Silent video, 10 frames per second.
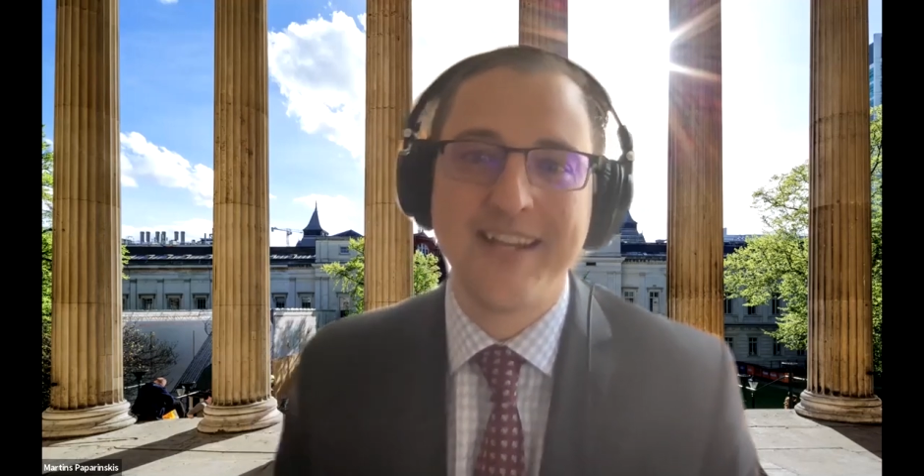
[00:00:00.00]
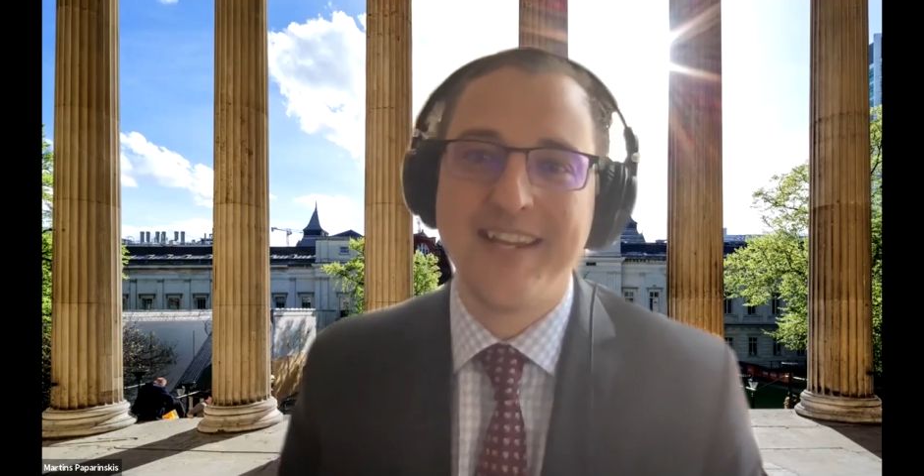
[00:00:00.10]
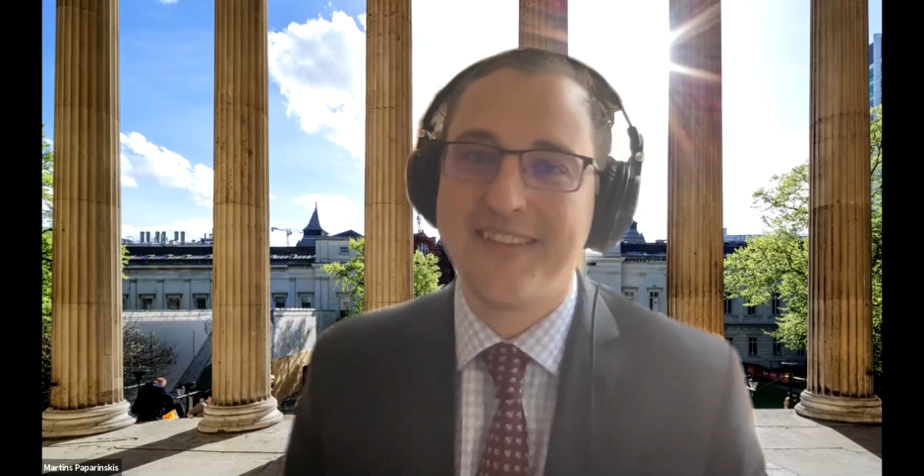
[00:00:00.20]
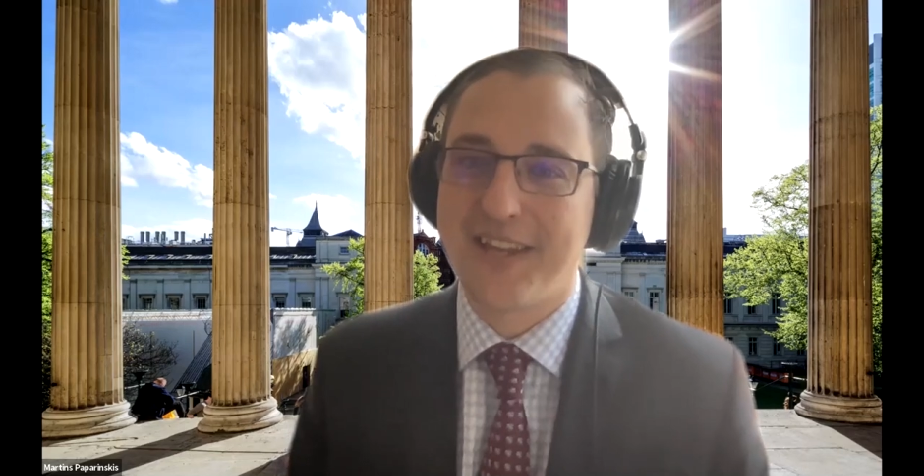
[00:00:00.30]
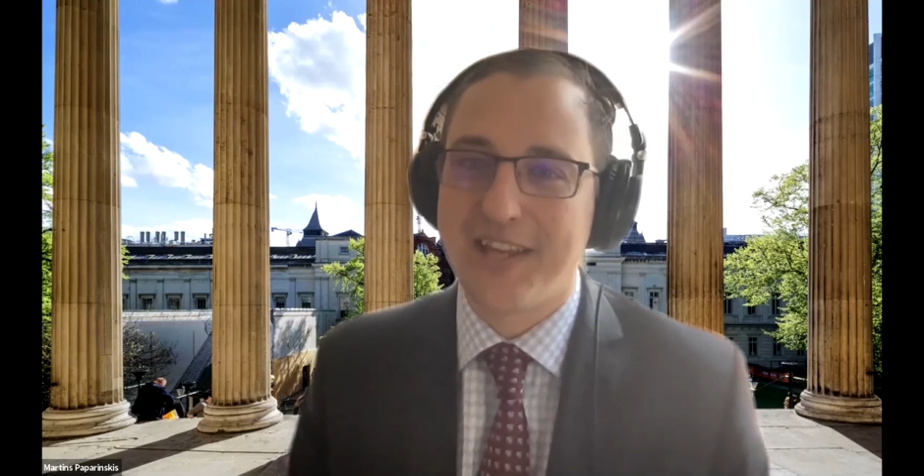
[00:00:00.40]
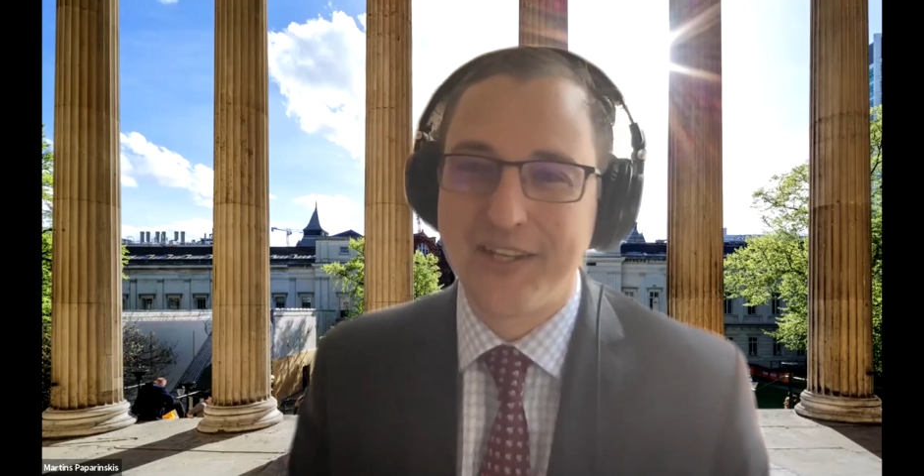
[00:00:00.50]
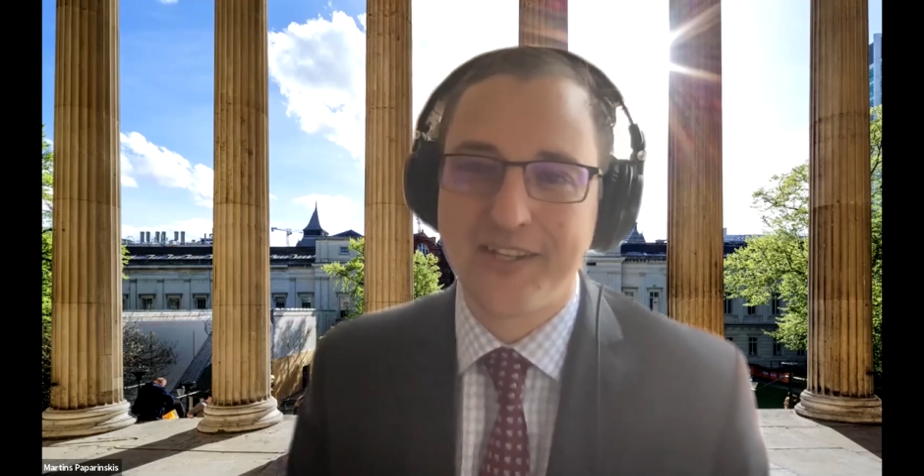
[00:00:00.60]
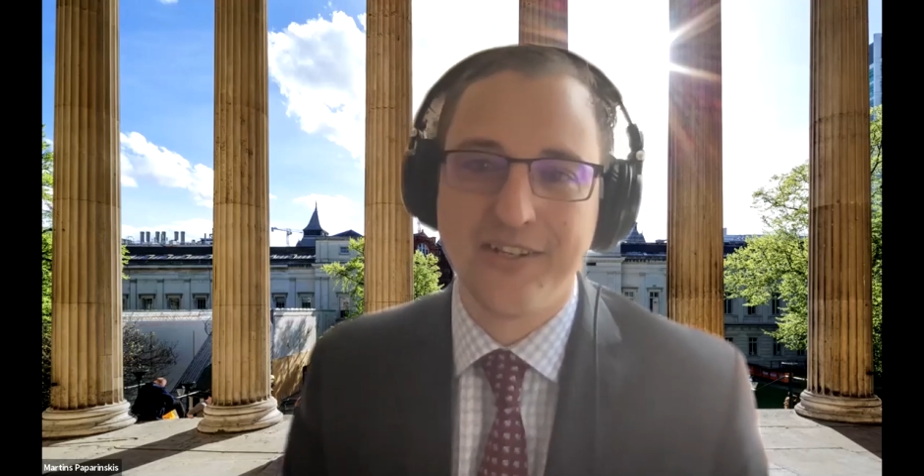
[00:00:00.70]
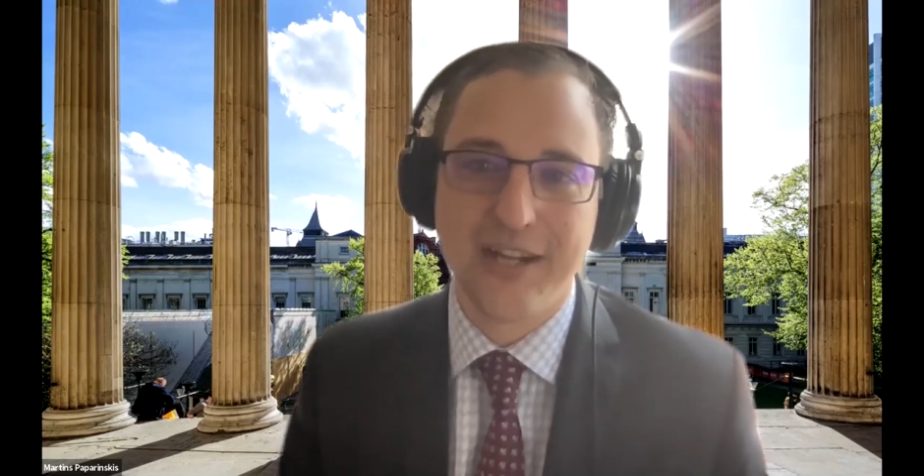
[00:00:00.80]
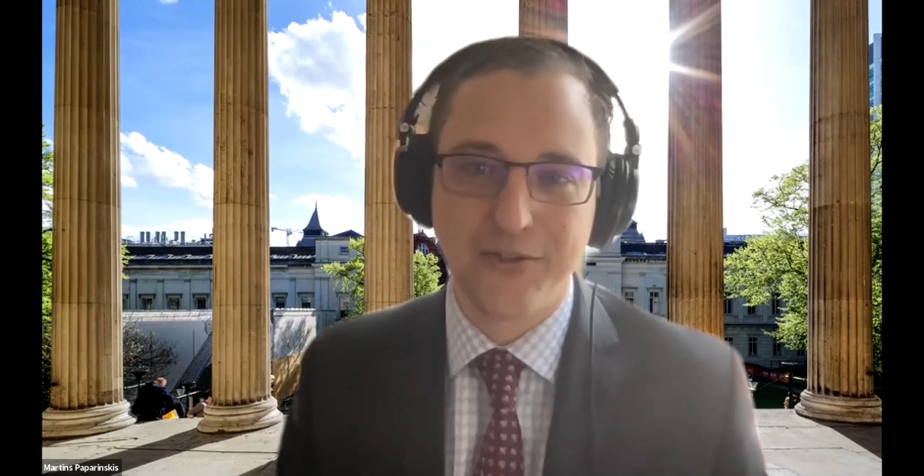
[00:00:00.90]
anything
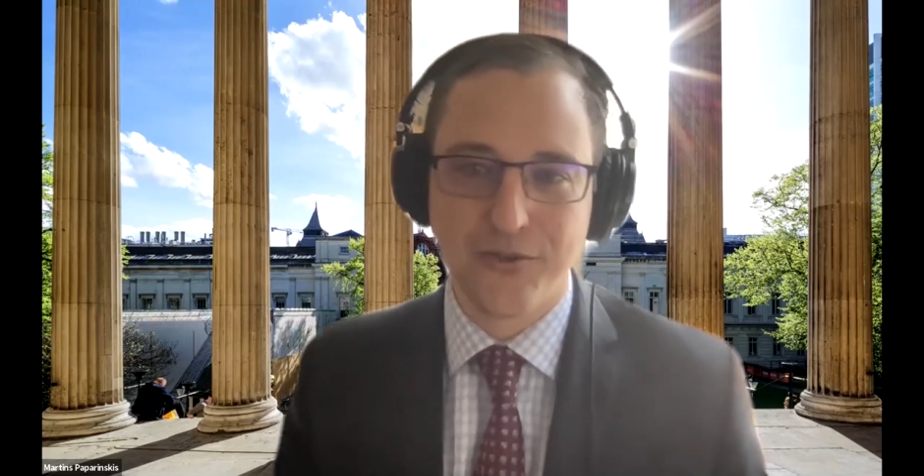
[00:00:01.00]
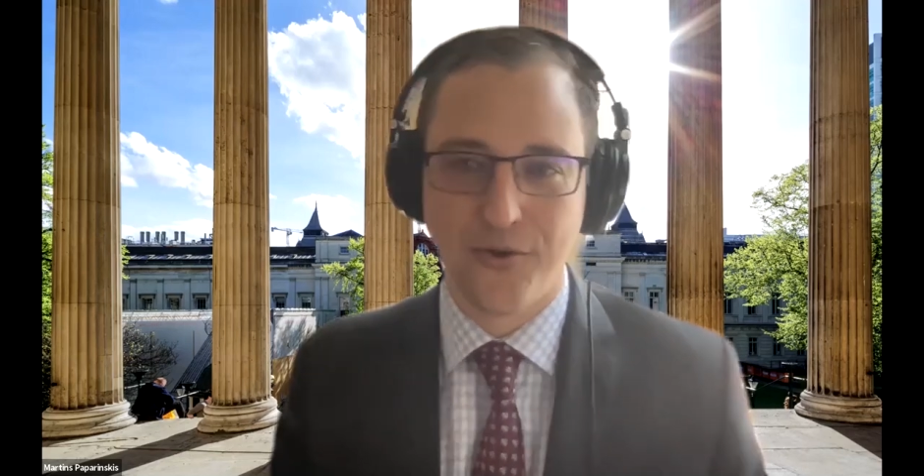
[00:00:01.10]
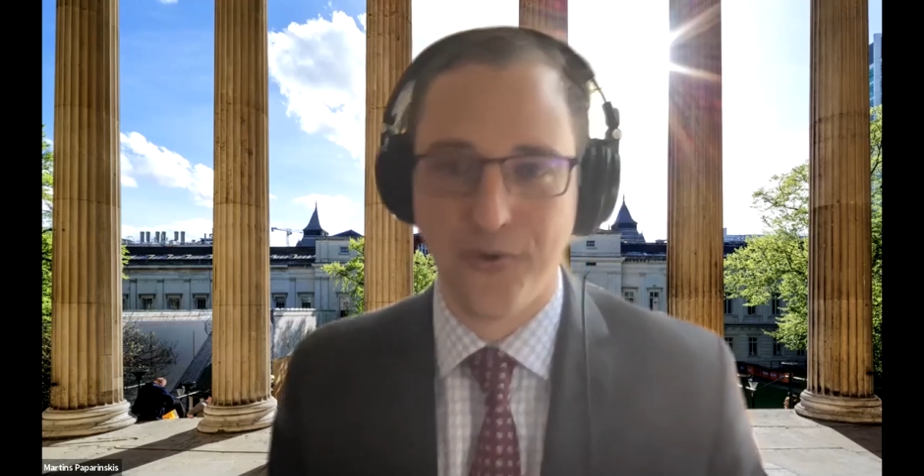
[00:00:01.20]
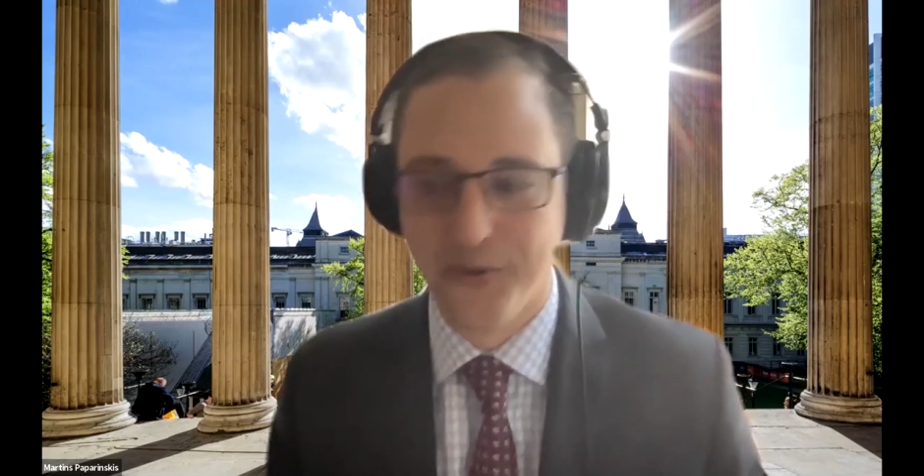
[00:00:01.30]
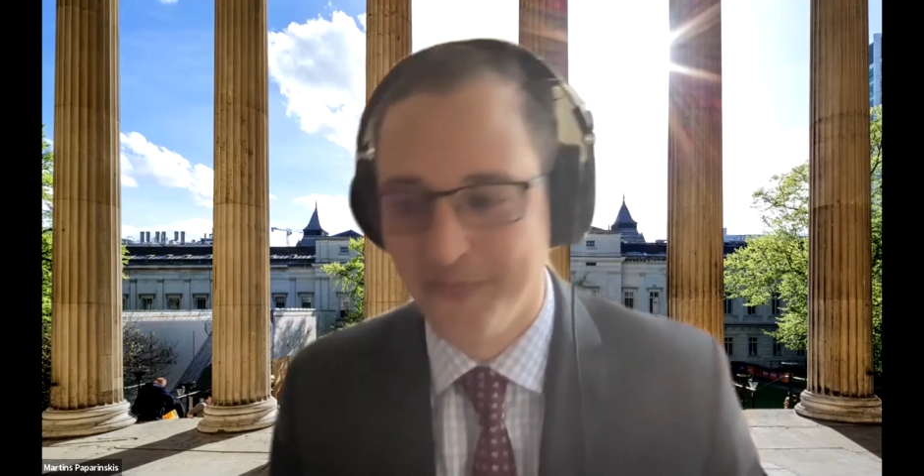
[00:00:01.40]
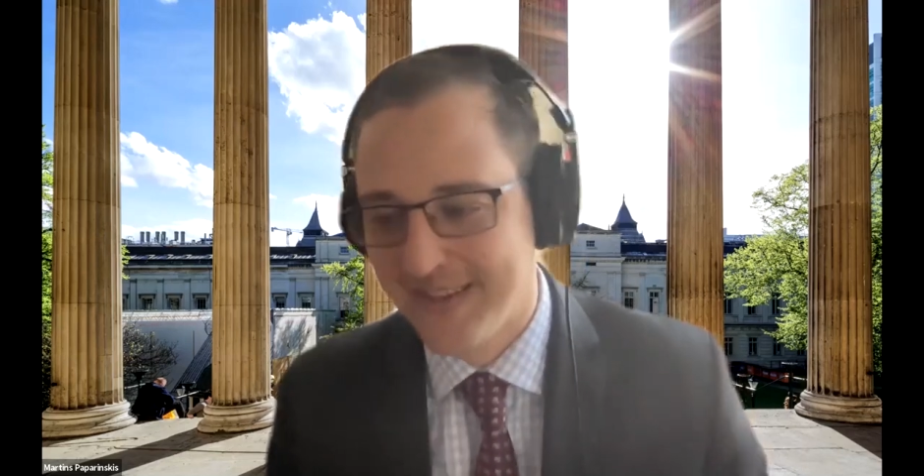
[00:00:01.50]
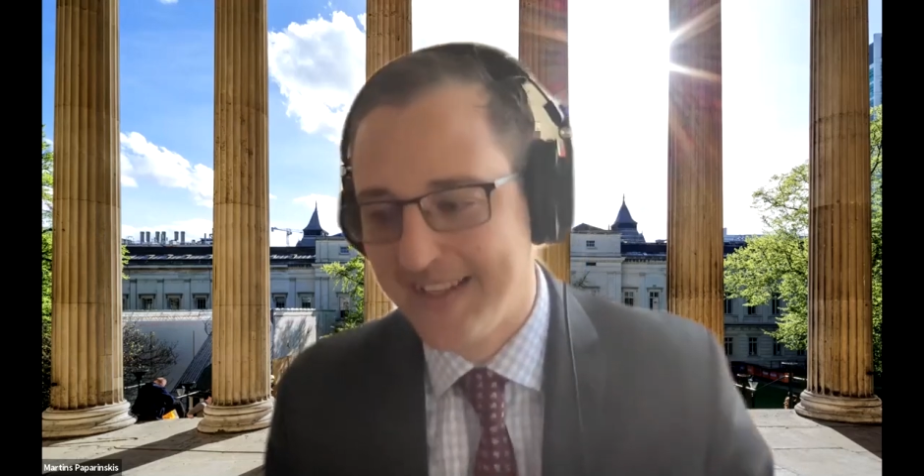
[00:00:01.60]
at all.